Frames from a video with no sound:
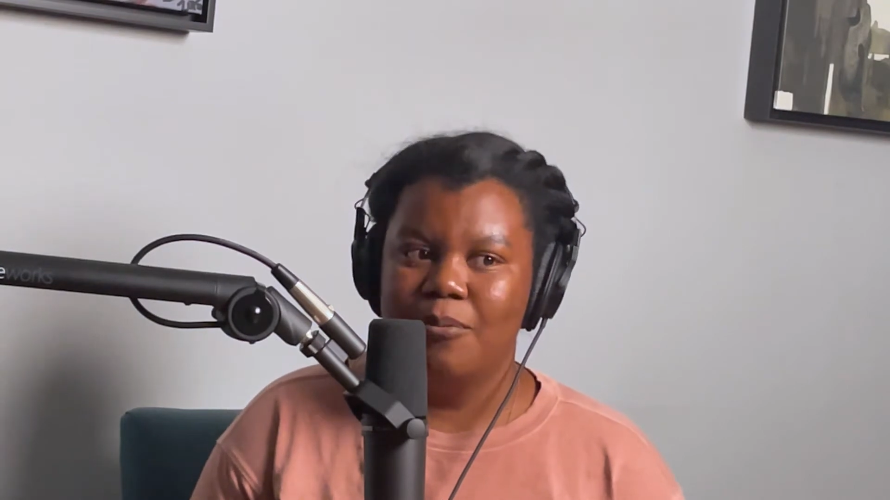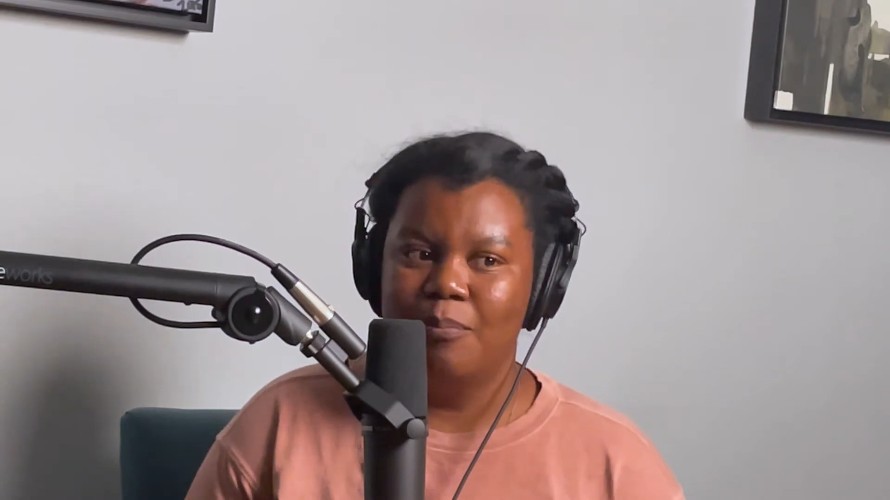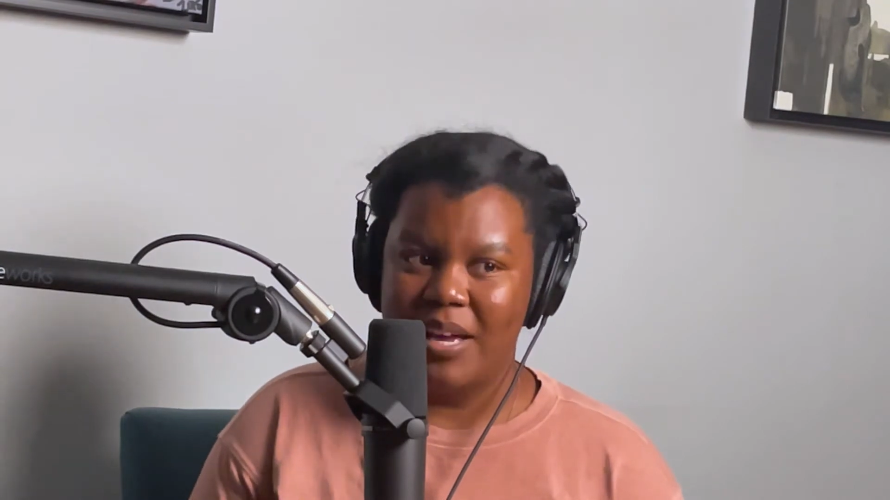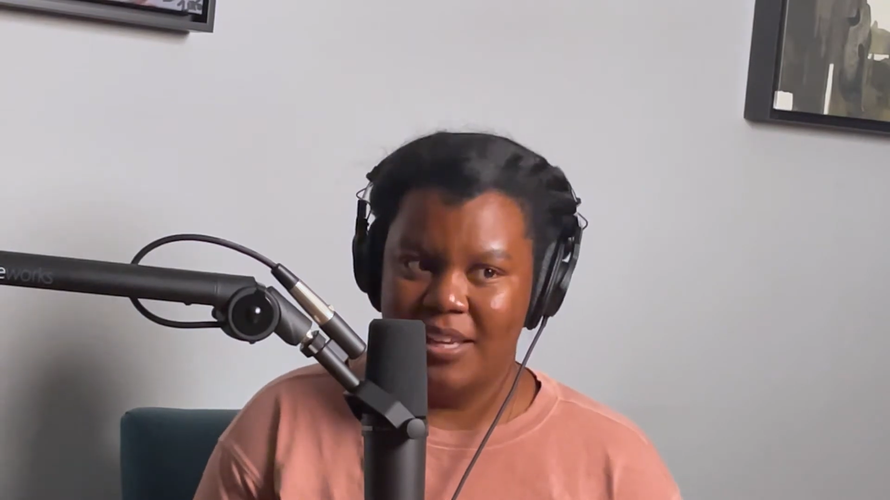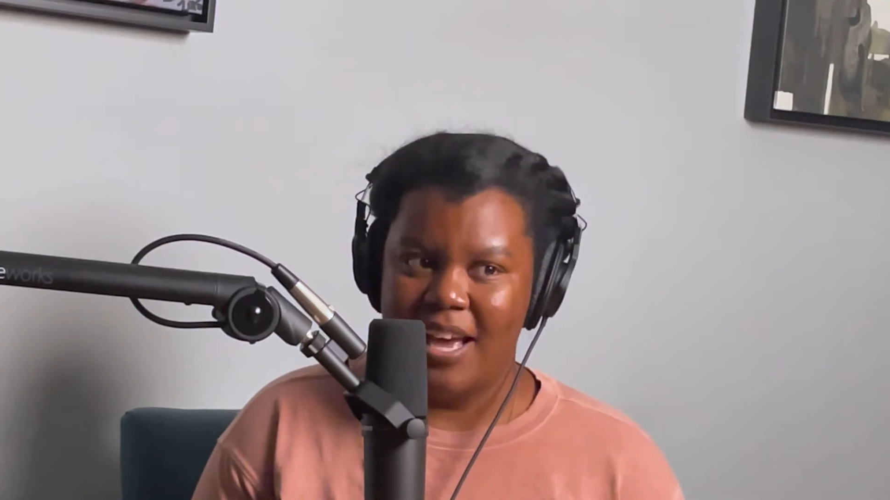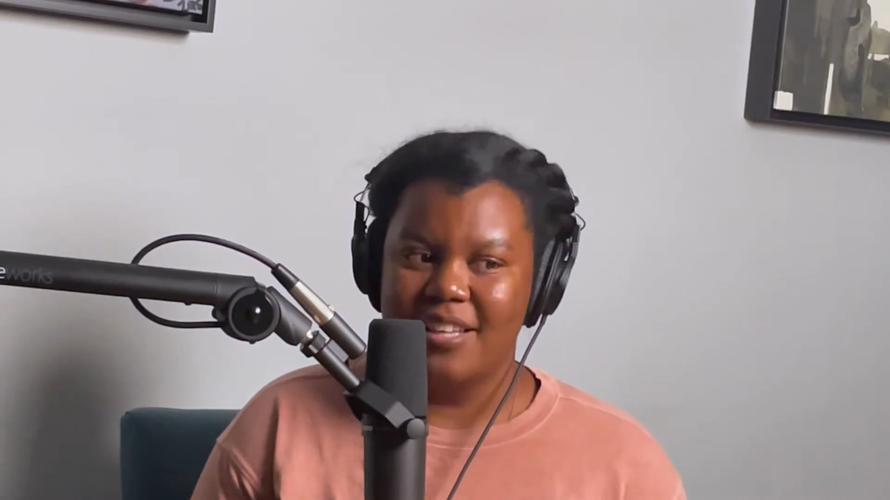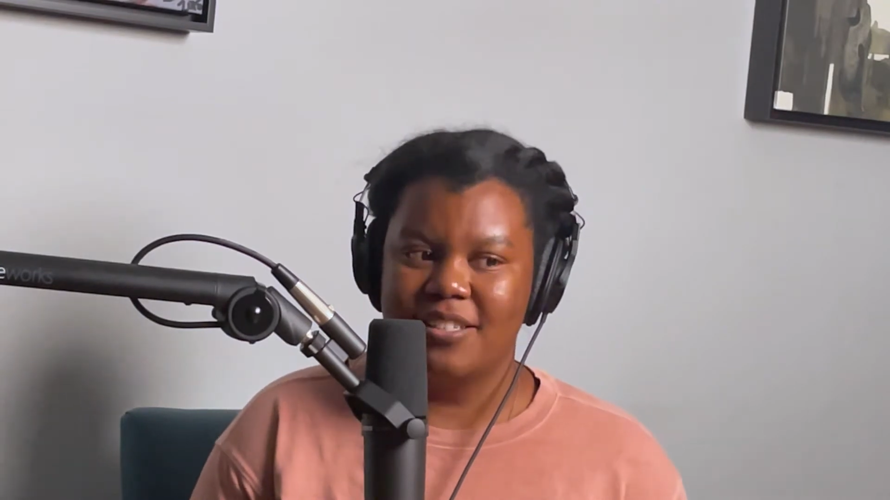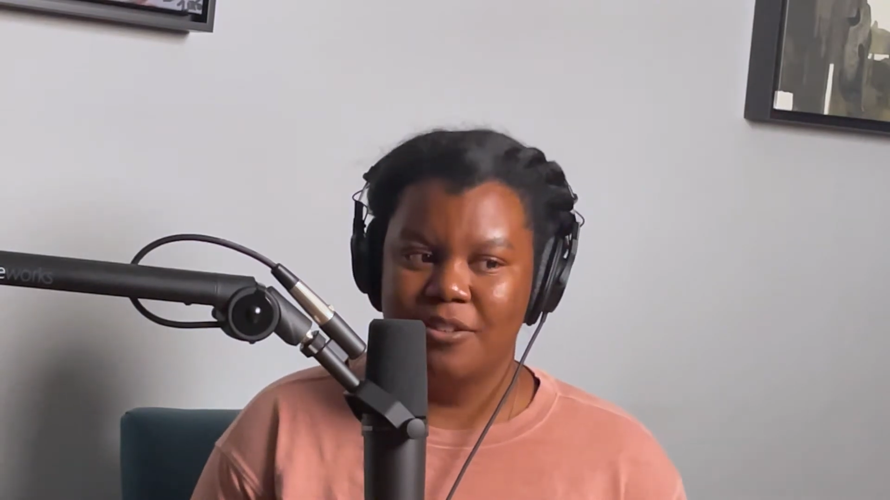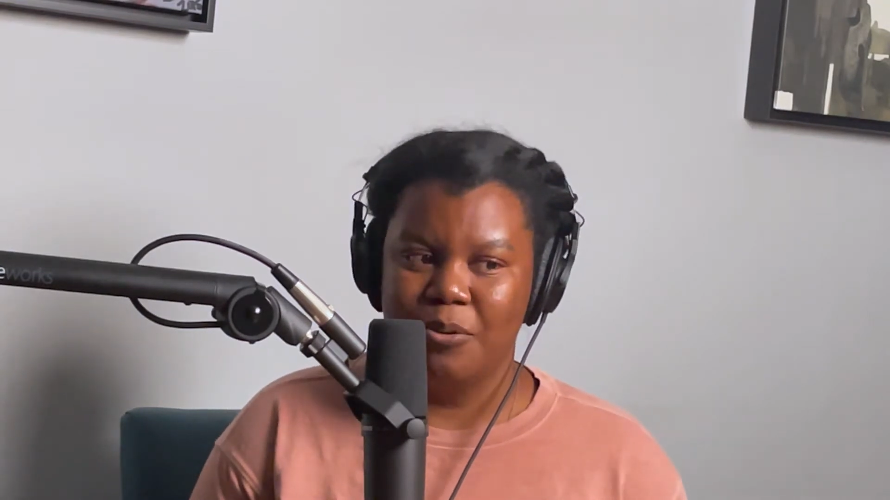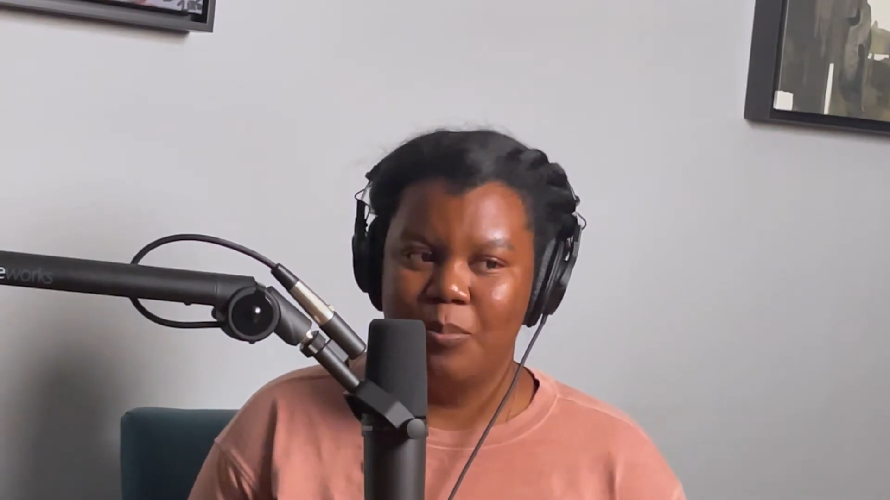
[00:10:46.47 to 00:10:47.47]
my last
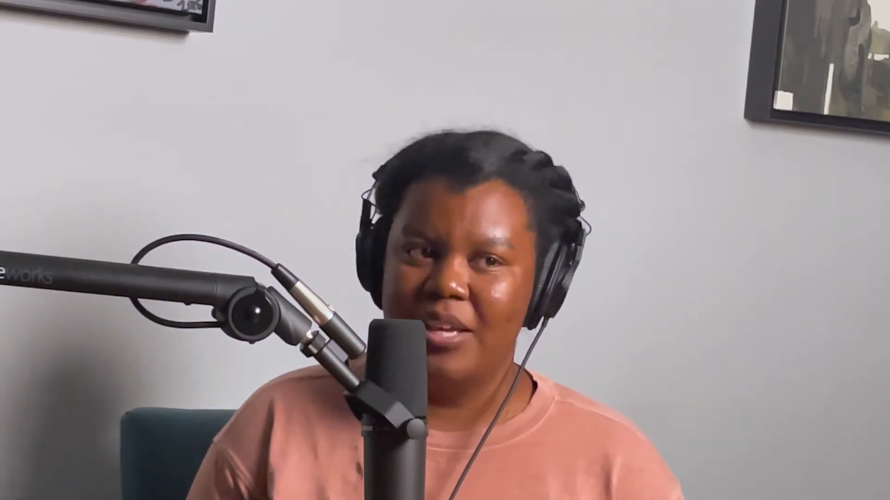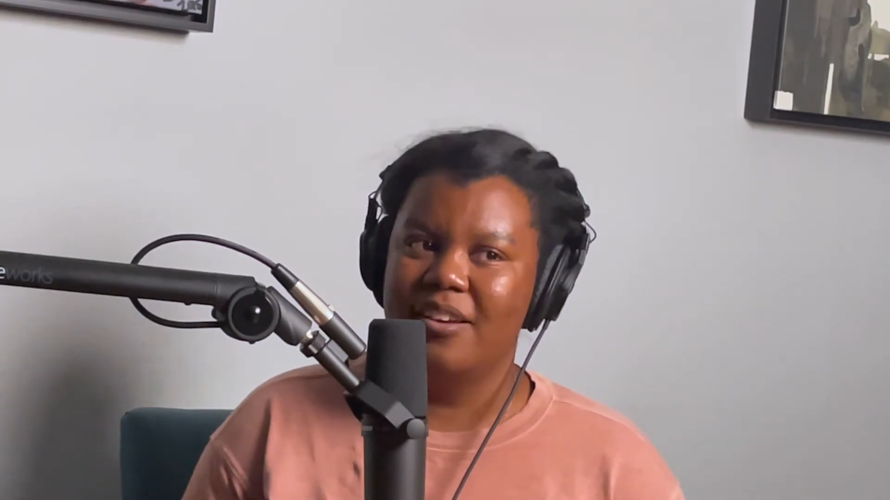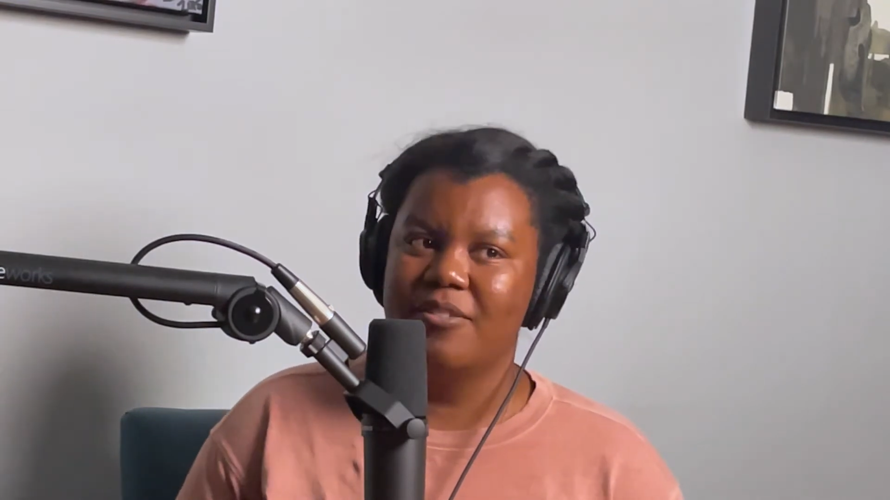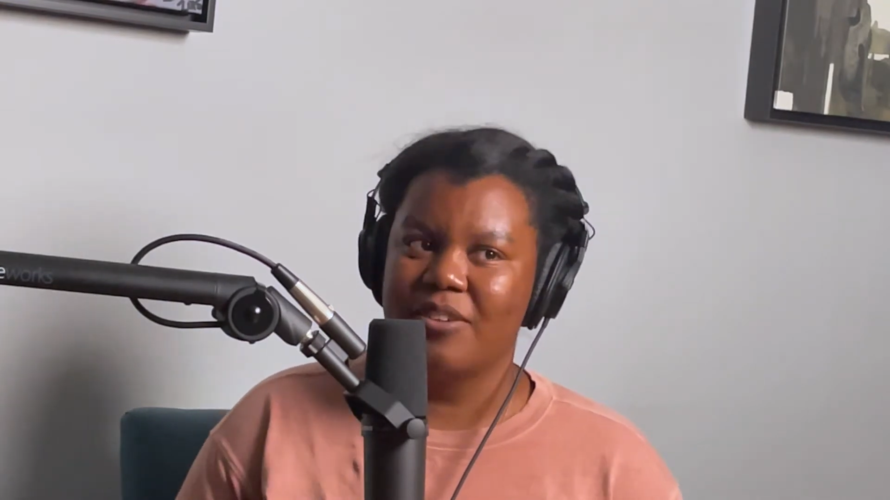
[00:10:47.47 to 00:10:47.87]
little bit of